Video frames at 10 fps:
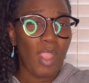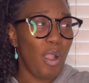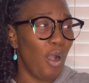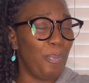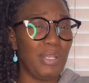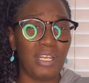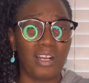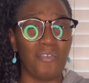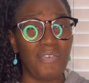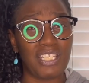up in the
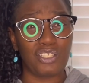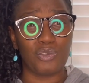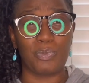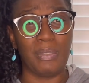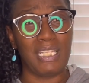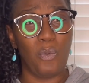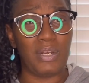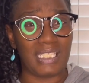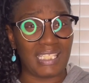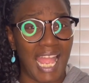confessionals, but then when
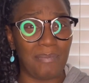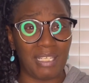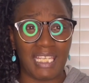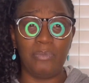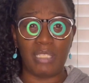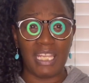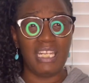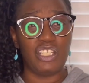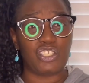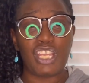it's time to keep the
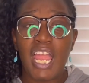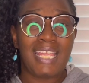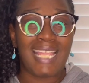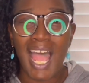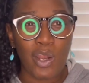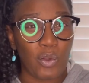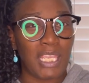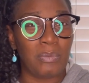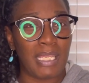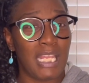energy, y'all don't
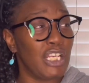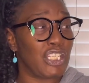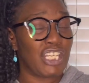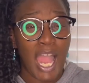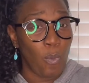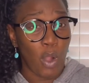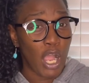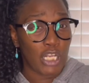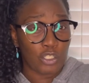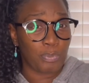keep the energy, not
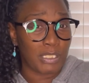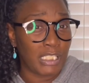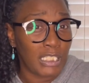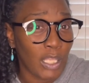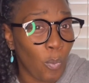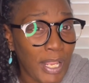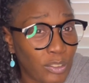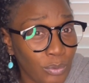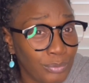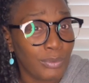100% the way
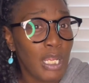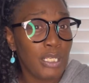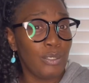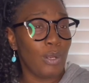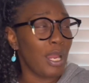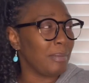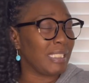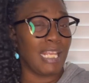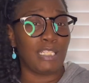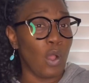through. You know what I'm
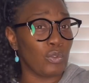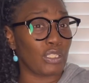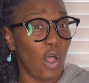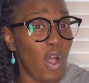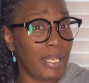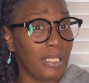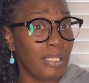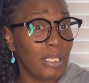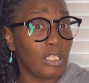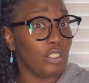saying? Don't start it.
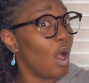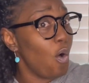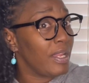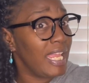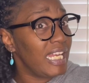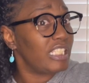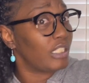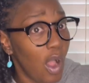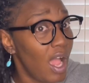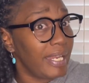Don't get it
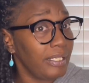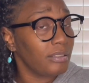started.